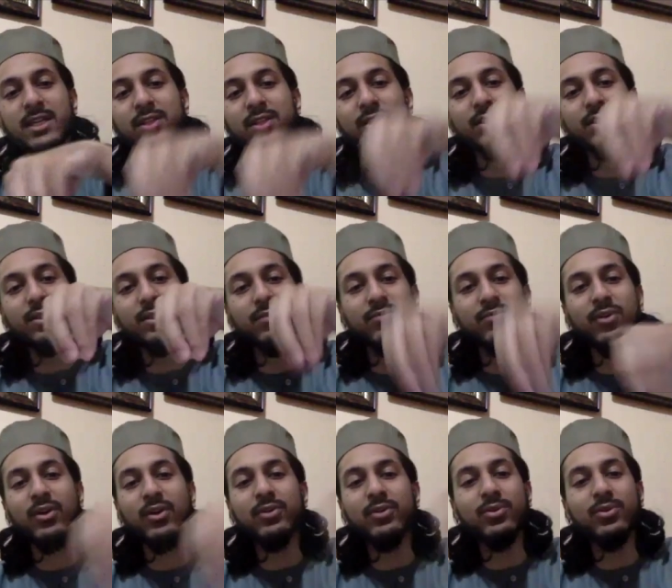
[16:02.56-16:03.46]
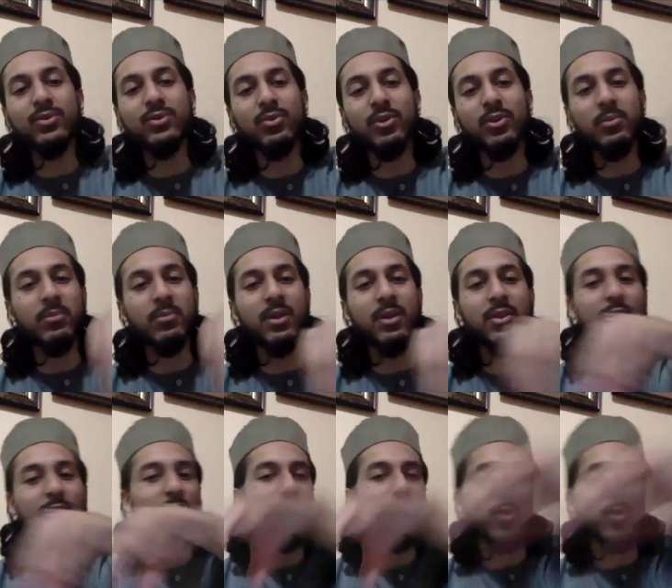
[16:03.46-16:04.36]
the father or the mother
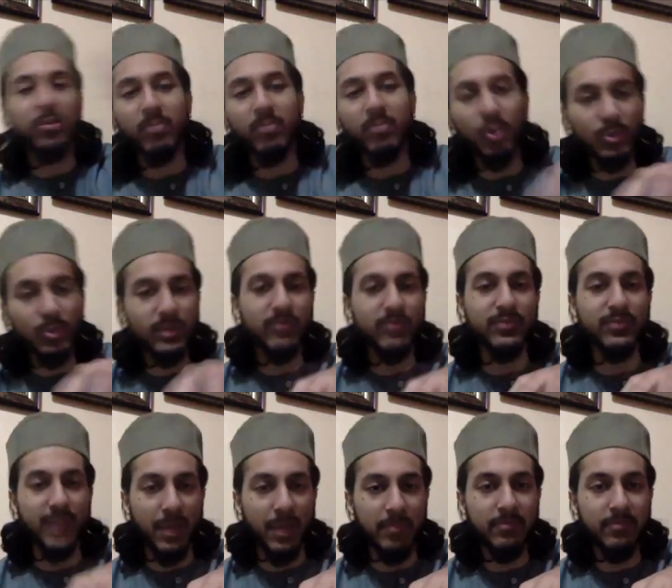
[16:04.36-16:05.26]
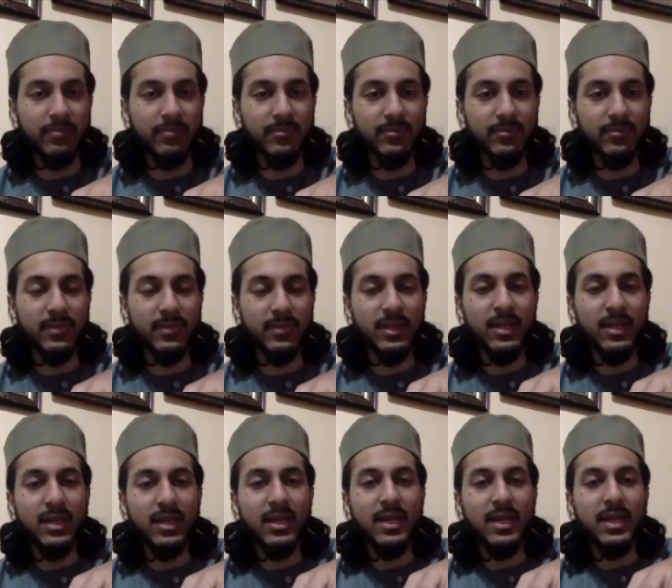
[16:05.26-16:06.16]
or both of them.
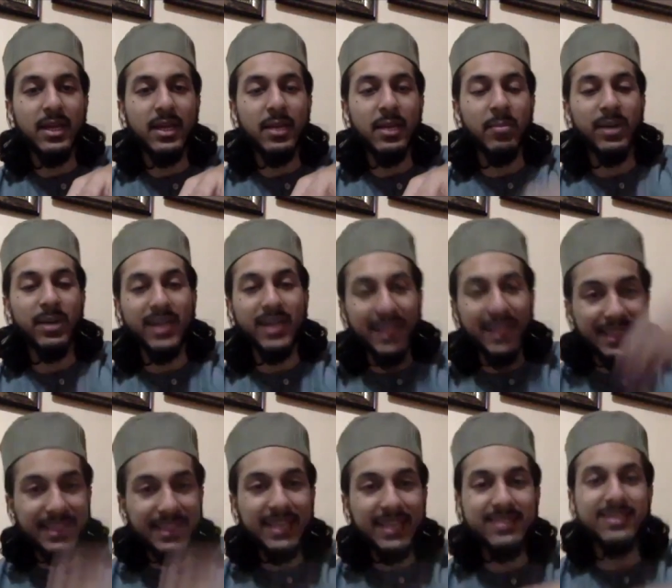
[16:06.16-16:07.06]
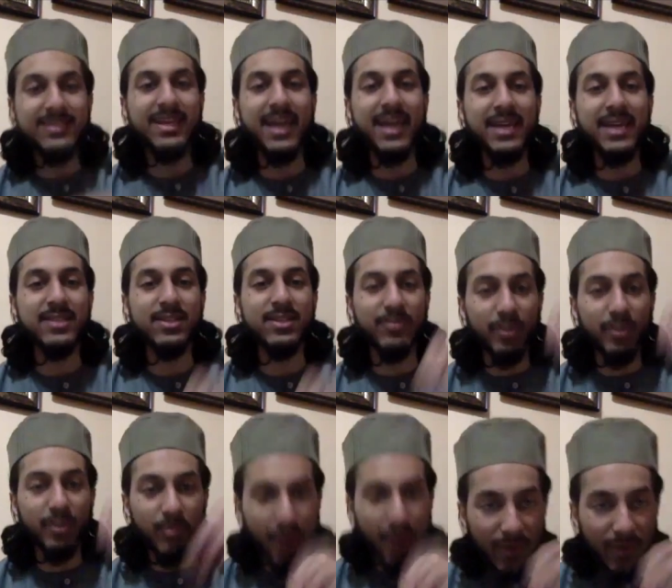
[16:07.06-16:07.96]
But in this case of the
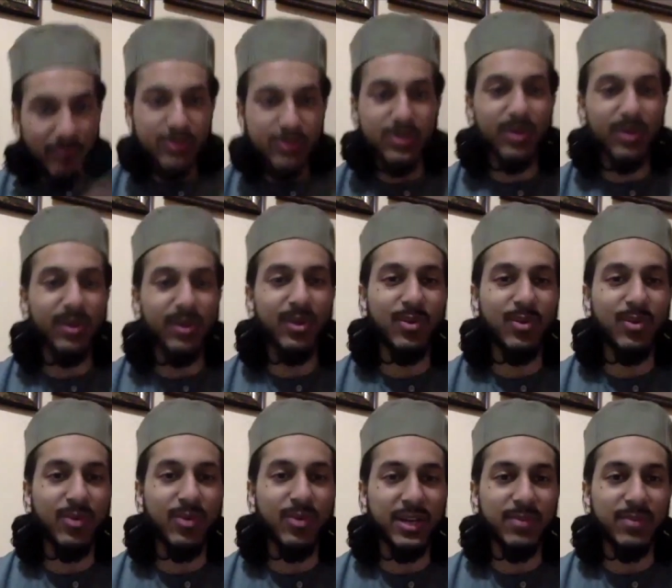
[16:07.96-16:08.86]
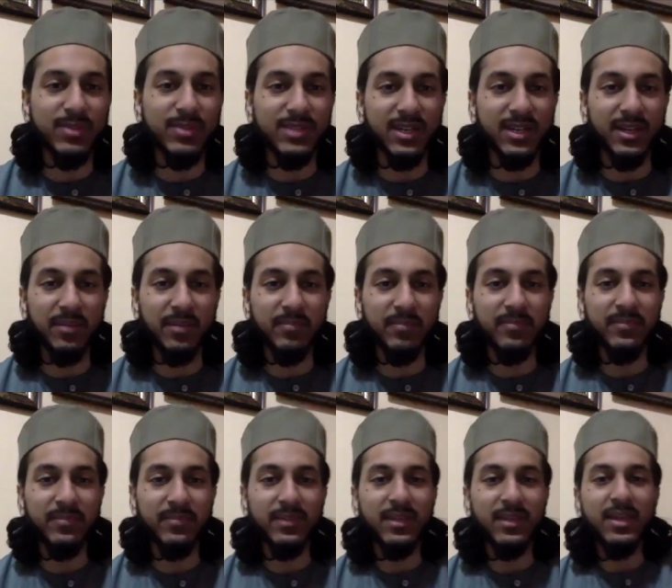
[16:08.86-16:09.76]
Prophet sallallahu alaihi wasallam,
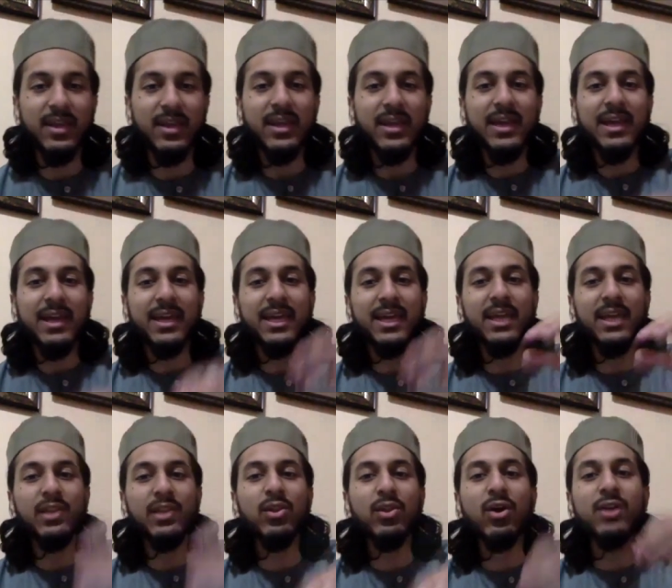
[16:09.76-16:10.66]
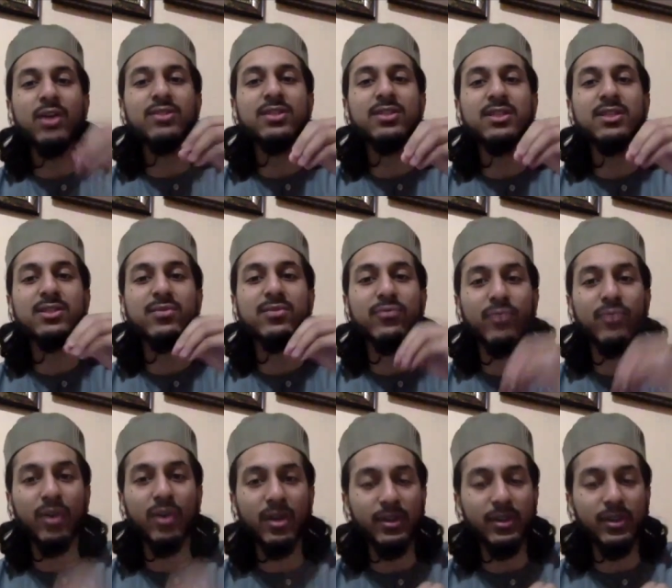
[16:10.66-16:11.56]
he lost his
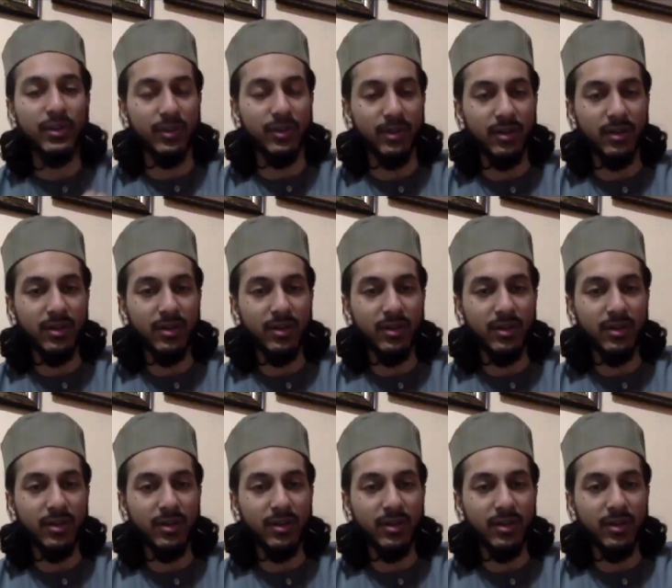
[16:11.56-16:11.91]
father